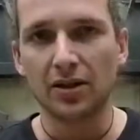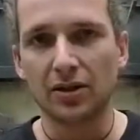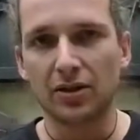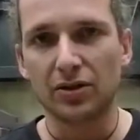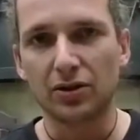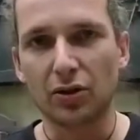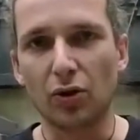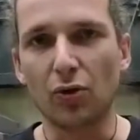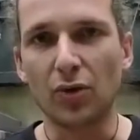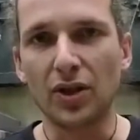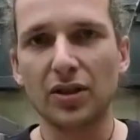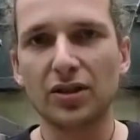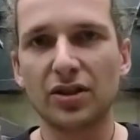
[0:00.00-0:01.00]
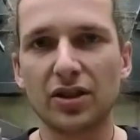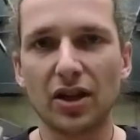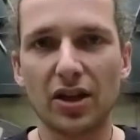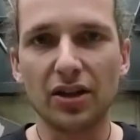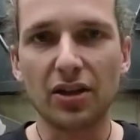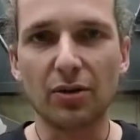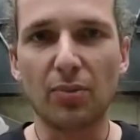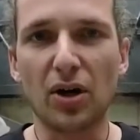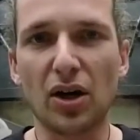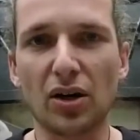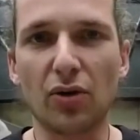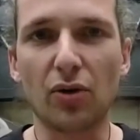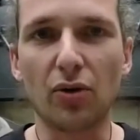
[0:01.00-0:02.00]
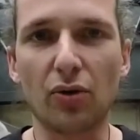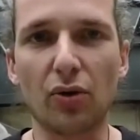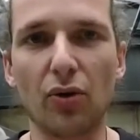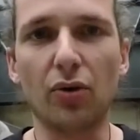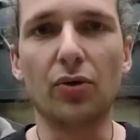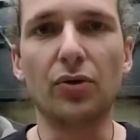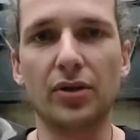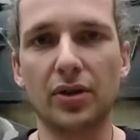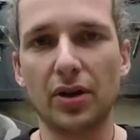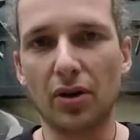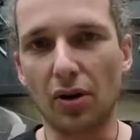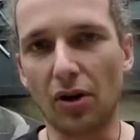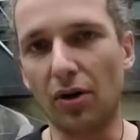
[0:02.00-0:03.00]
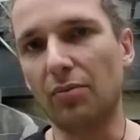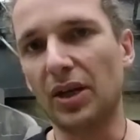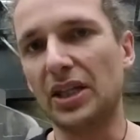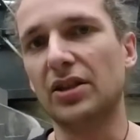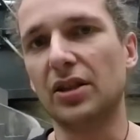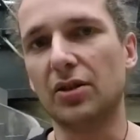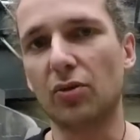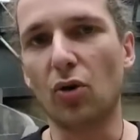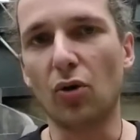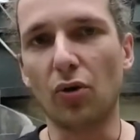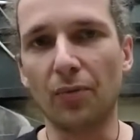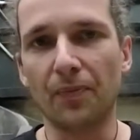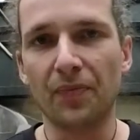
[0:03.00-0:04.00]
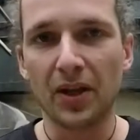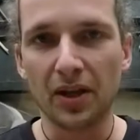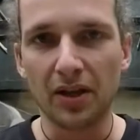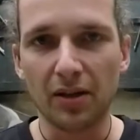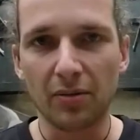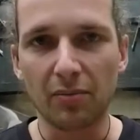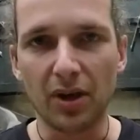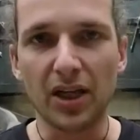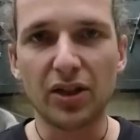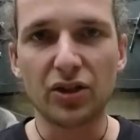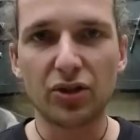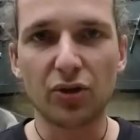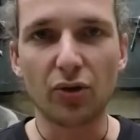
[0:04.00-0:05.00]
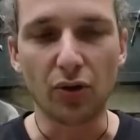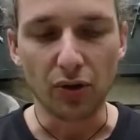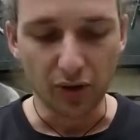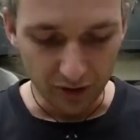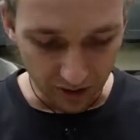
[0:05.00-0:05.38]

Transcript: So when you start a parkour roll or a basic roll, make sure